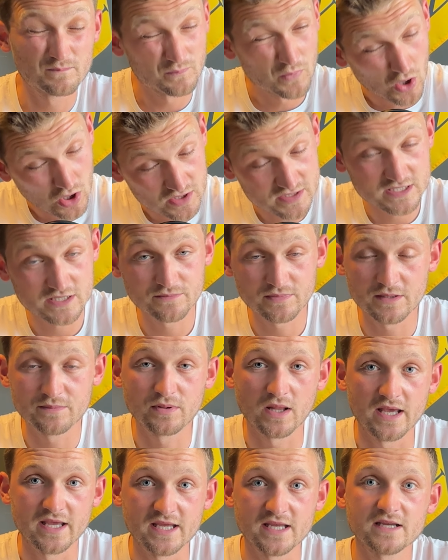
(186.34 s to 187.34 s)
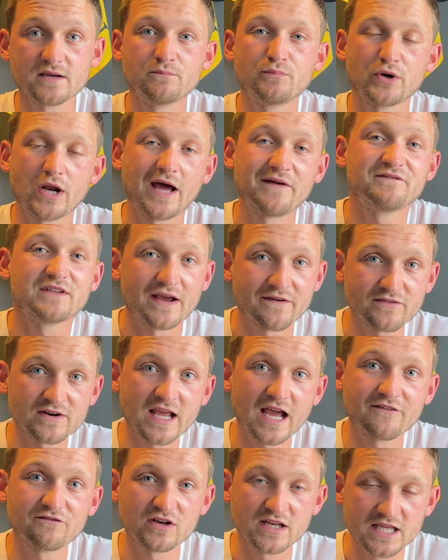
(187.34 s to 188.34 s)
possibly playing, but I'd definitely
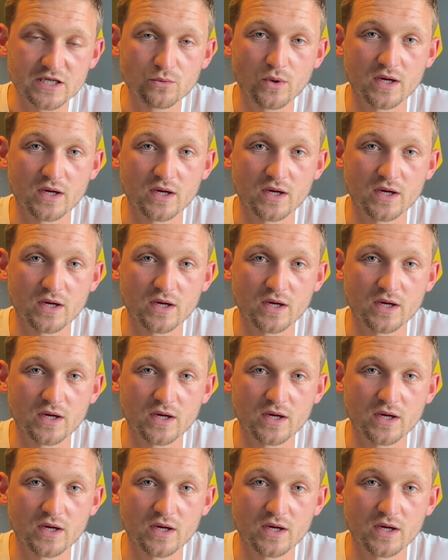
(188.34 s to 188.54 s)
have Lee